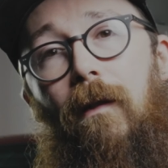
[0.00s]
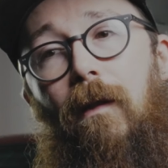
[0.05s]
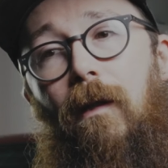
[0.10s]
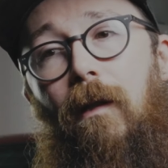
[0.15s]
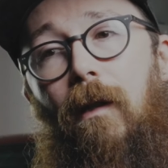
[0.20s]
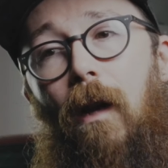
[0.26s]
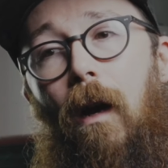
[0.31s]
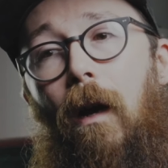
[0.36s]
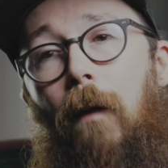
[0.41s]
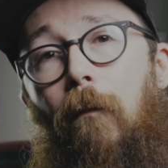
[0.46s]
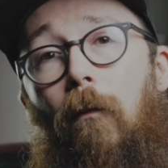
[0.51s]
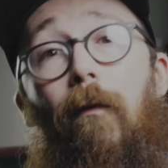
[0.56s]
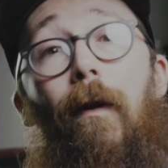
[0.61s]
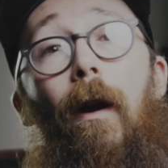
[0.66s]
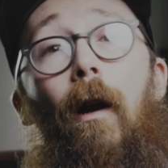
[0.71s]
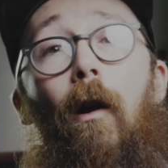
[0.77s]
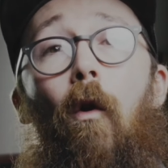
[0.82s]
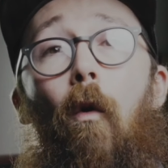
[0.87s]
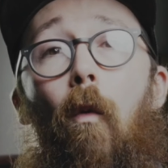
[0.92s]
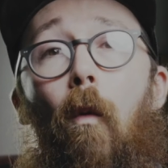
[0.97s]
some
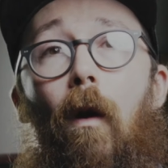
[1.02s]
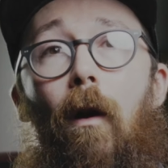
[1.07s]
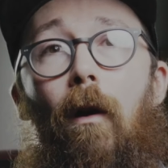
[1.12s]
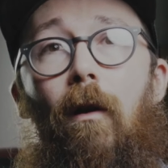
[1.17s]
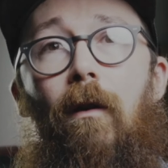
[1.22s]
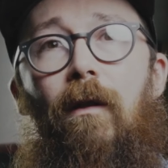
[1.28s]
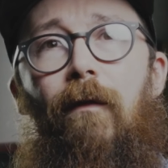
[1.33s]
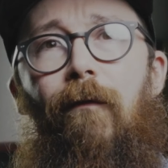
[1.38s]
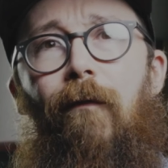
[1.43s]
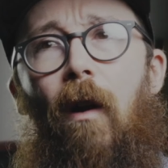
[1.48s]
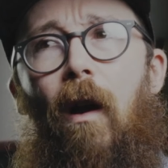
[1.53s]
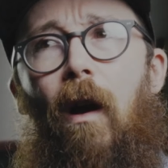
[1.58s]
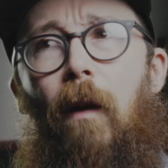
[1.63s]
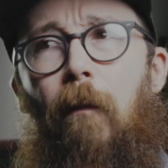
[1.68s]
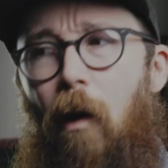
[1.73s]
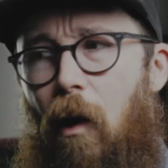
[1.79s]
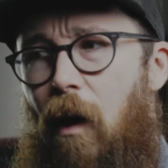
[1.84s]
rear quarters from,